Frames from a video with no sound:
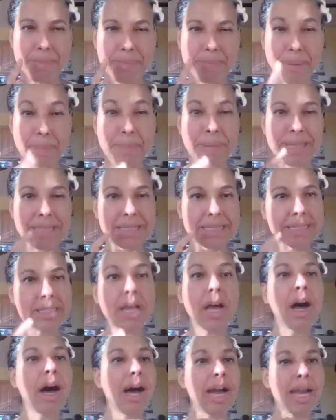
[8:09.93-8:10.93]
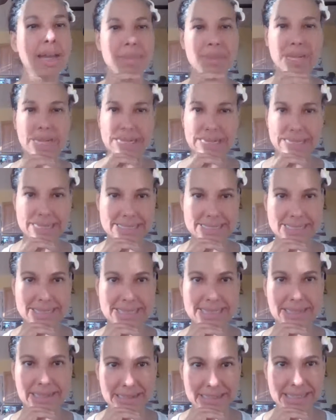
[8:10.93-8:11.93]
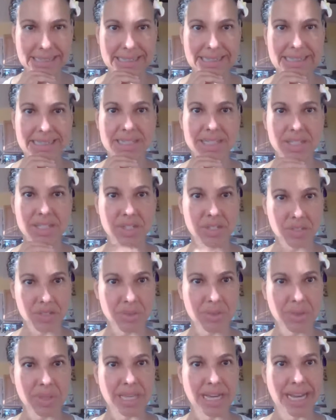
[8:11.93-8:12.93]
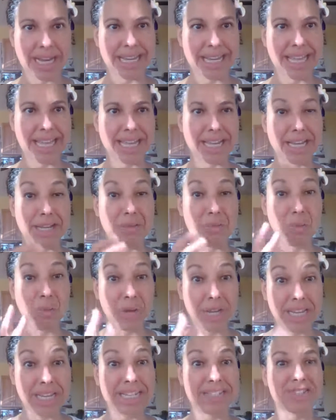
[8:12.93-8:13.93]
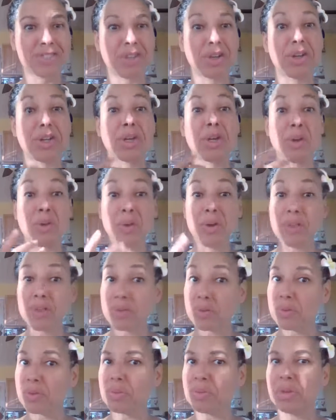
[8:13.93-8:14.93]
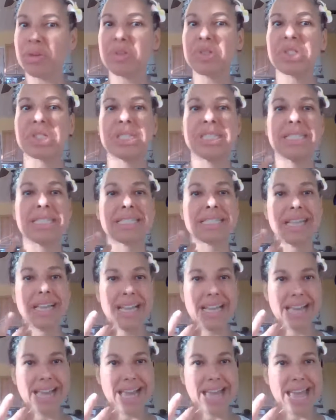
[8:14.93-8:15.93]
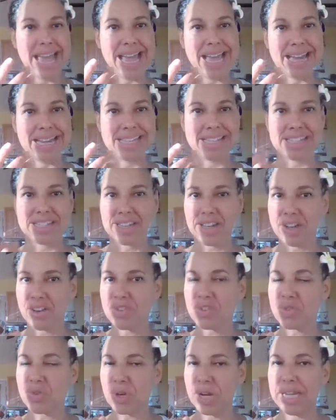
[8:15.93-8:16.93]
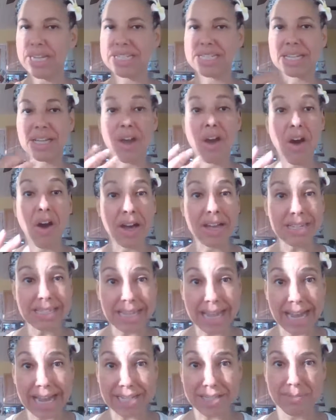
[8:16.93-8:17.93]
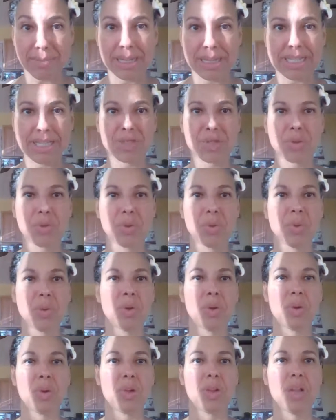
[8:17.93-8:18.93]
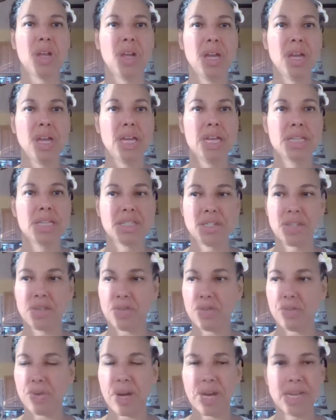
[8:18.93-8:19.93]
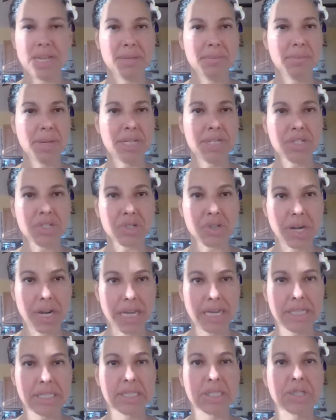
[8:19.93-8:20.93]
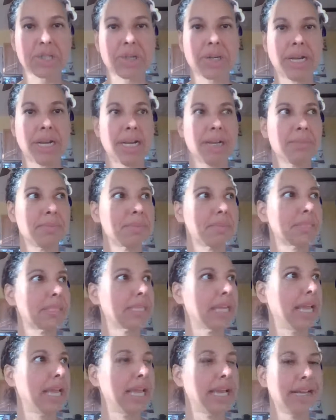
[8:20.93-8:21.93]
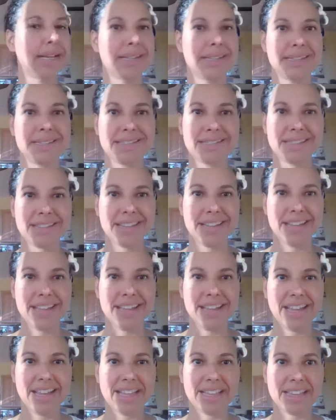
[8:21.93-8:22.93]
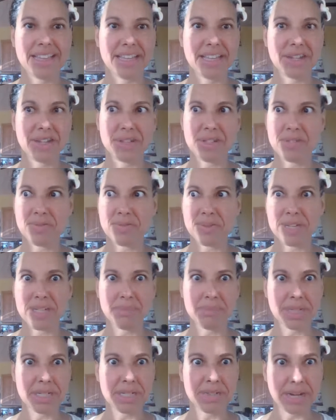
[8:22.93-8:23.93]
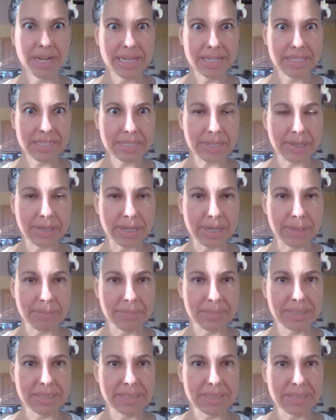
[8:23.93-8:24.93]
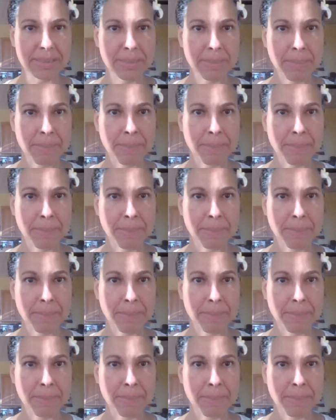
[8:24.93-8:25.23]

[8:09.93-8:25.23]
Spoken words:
But by the time that I had decided to do that, and I started going through the motions and tried to contact my school to find my transcripts, and they couldn't find my transcripts.